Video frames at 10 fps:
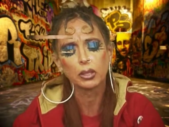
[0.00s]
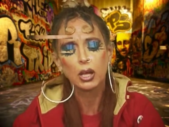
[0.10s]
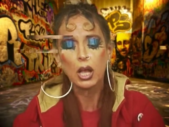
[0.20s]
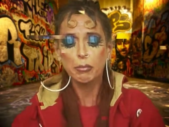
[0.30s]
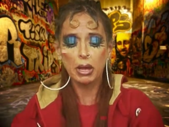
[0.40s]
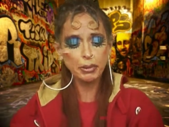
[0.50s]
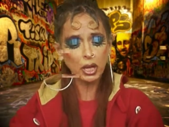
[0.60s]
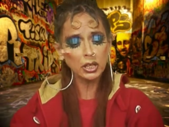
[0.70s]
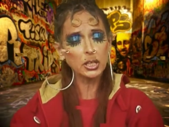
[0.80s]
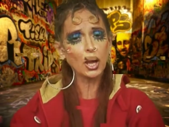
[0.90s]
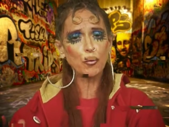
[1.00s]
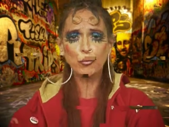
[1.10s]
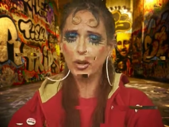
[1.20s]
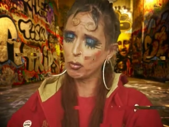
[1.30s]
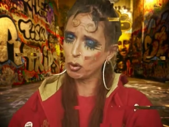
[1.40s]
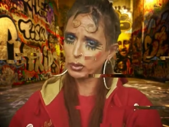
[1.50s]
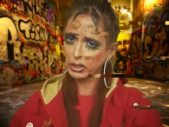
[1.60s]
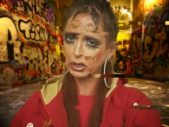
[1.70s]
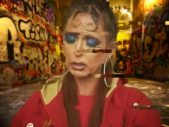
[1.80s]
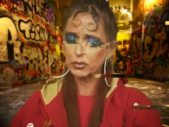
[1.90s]
Maybe I can get a flat where we
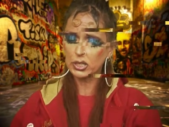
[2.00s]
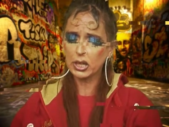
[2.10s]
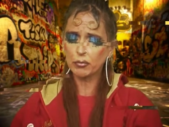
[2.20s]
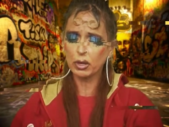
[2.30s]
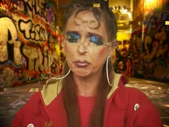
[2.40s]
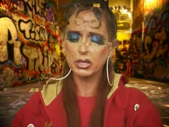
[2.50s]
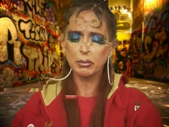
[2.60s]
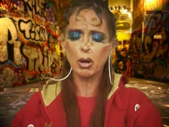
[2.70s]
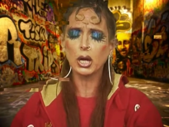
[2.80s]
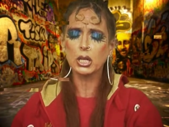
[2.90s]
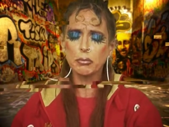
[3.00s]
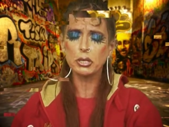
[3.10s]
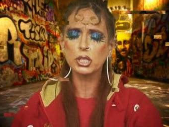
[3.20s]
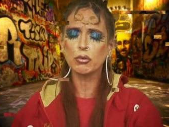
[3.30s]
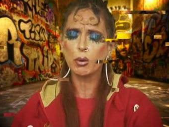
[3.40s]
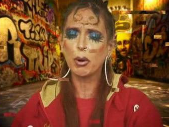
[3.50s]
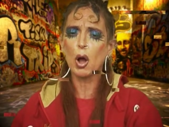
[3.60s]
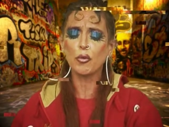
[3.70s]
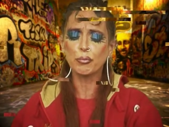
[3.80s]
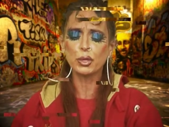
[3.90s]
can live together. Me and my chlamydia are
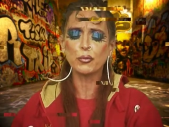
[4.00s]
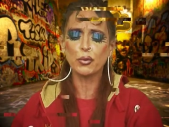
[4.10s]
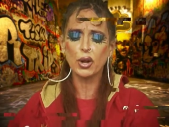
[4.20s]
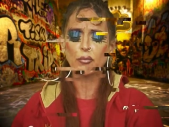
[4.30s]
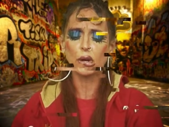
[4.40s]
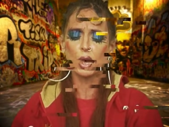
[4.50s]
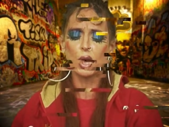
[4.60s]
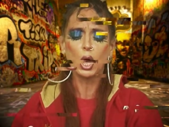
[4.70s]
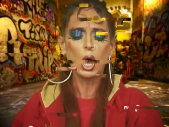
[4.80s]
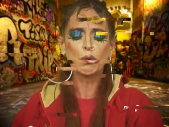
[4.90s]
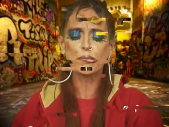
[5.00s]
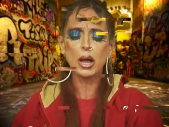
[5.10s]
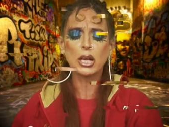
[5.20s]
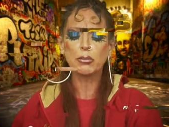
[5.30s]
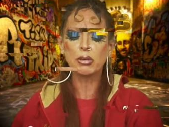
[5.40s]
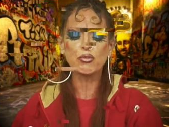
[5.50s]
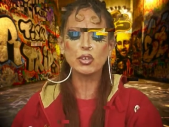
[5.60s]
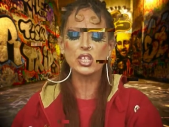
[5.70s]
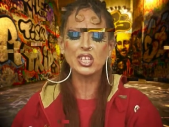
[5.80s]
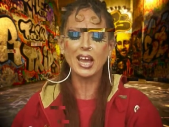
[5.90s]
part of me forever. With my chlamydia
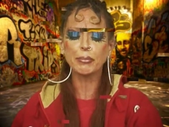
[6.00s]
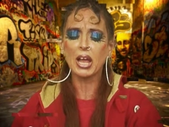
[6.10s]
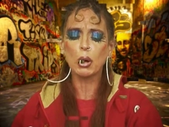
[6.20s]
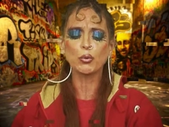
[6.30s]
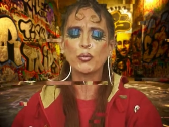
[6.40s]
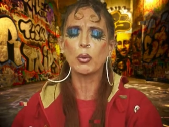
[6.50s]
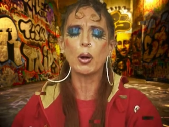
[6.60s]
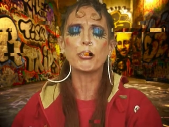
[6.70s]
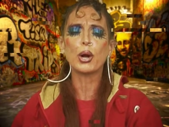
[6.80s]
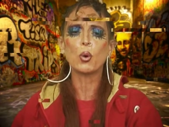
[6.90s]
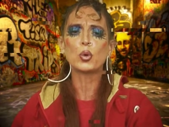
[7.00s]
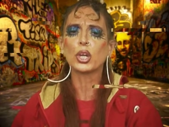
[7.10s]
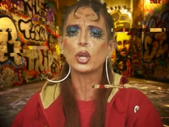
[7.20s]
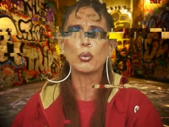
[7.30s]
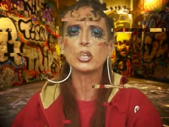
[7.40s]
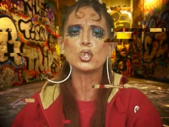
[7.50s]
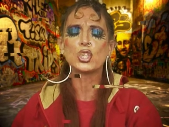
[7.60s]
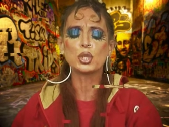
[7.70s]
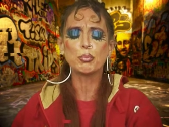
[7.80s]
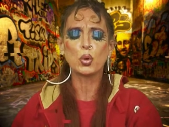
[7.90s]
inside me, I will feel well proud. I cannot wait till
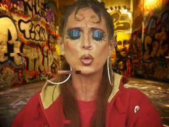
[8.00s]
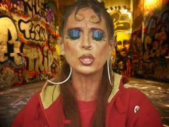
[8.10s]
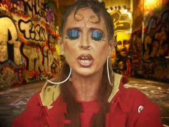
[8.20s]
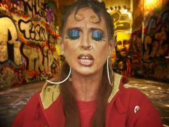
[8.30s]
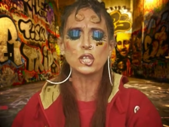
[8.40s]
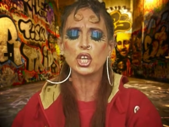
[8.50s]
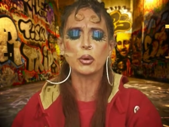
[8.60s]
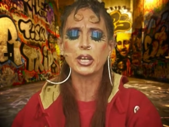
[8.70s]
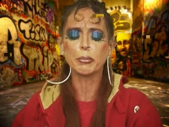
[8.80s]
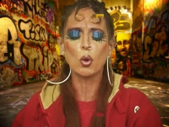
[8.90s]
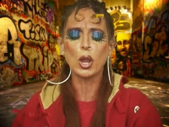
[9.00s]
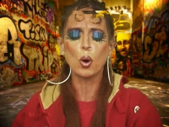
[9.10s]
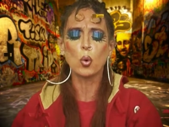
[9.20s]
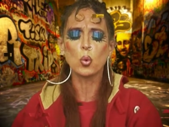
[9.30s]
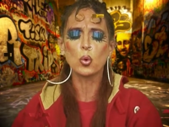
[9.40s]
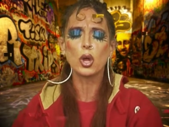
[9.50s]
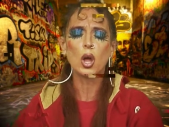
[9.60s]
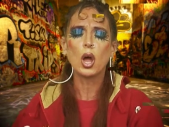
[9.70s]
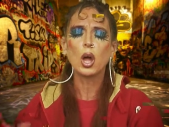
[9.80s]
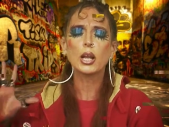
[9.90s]
she is born and I can shout her name out loud.
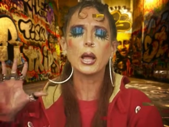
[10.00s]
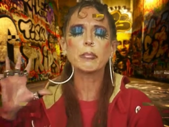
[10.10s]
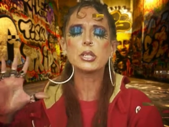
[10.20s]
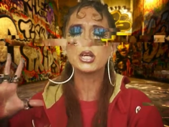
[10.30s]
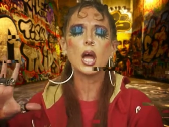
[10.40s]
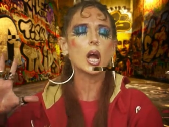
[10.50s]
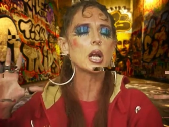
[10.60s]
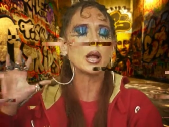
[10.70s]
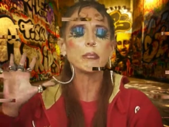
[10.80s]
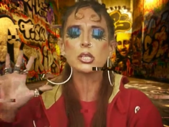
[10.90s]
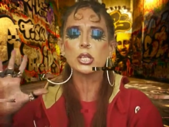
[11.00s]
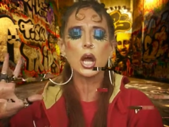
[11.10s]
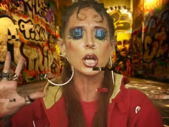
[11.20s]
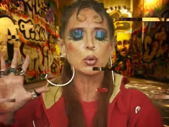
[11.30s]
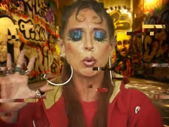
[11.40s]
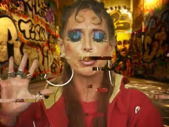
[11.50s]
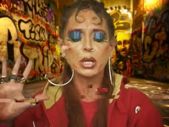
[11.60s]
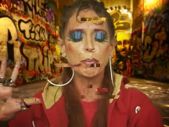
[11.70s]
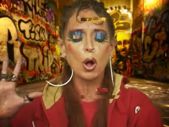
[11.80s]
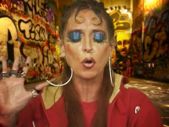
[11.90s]
Chlamydia, chlamydia, you will be
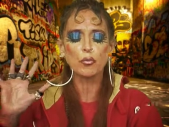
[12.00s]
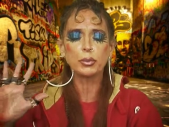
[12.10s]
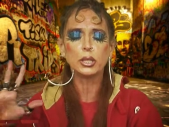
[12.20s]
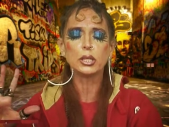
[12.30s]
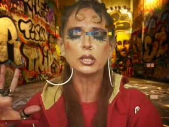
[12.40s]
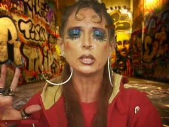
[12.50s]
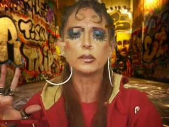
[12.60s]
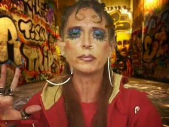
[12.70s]
a part of me.